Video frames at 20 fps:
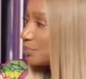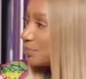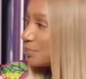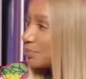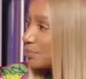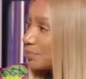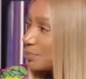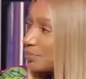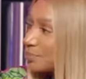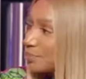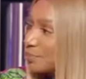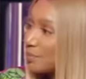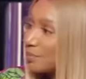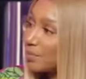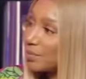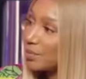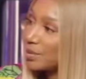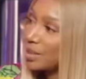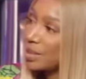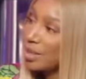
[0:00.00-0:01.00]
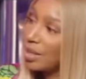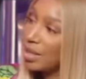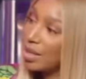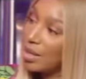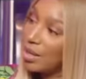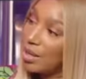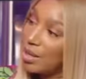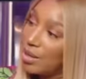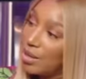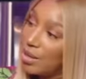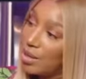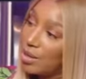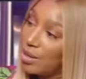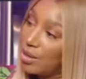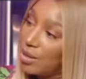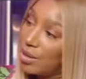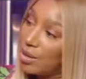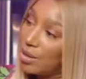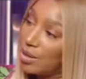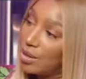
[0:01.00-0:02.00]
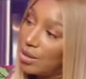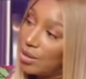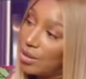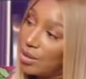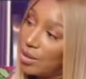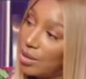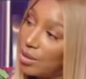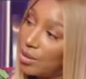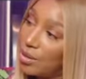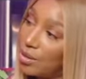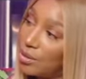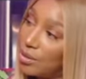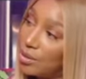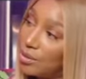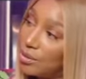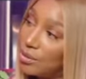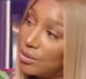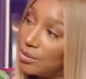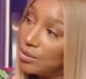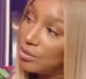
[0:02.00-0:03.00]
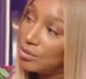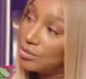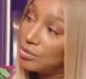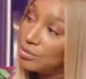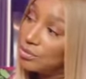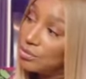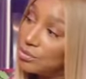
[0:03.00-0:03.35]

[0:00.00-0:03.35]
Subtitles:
No words are spoken by the person on screen.